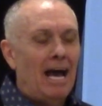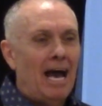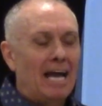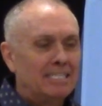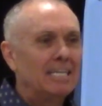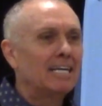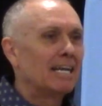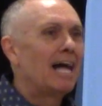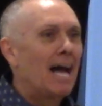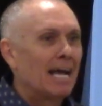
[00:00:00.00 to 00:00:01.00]
I did it
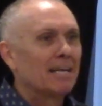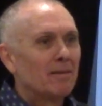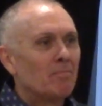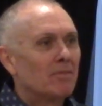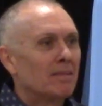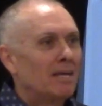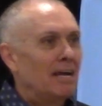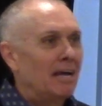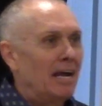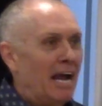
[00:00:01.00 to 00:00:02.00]
like
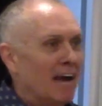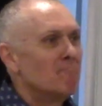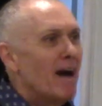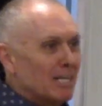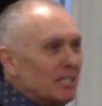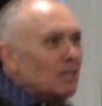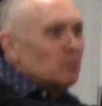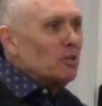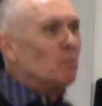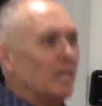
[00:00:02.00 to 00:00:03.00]
everybody's
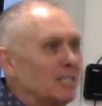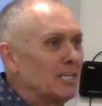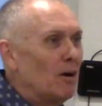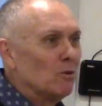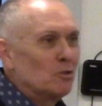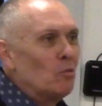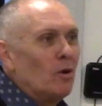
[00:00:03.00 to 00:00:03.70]
interested in winning souls.